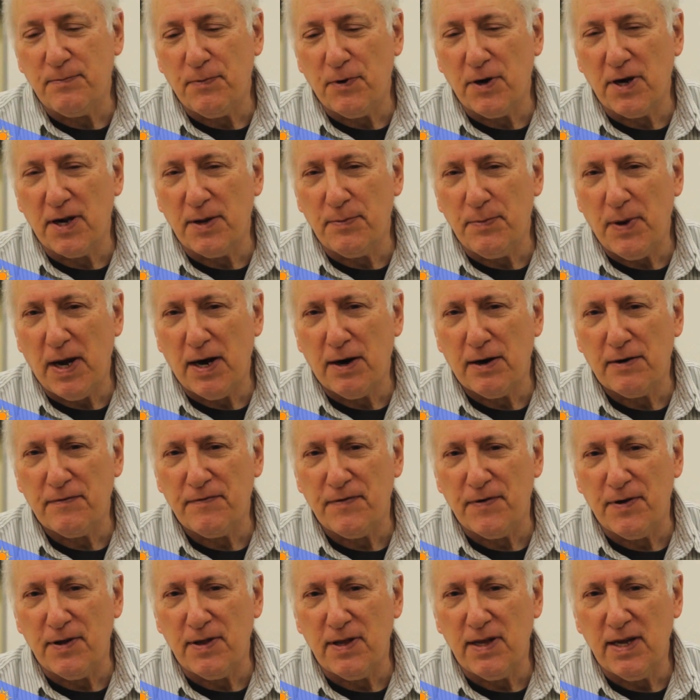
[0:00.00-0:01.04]
pretty
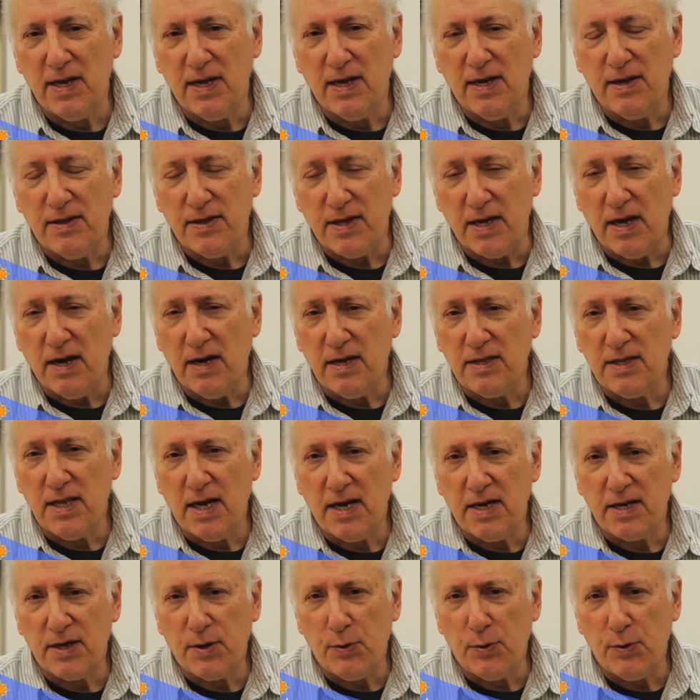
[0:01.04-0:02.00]
powerful, the online